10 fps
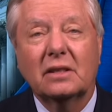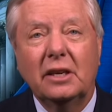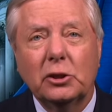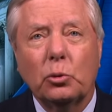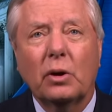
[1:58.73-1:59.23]

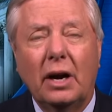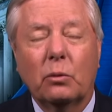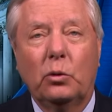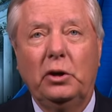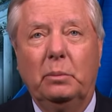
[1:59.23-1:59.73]
Here's what I
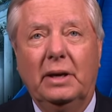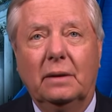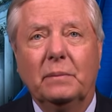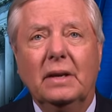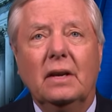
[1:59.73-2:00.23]
worry
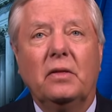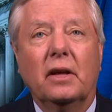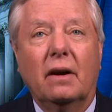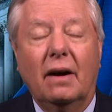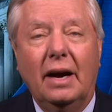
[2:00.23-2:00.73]
about
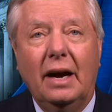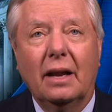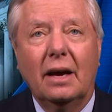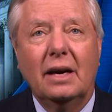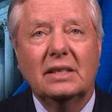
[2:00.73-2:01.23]
that our
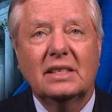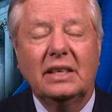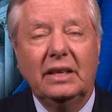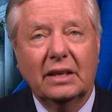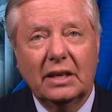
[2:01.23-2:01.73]
allies
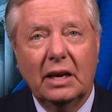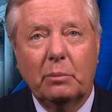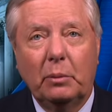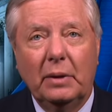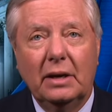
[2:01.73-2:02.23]
see a
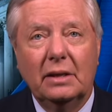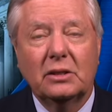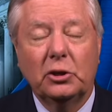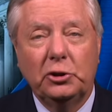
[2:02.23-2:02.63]
compromised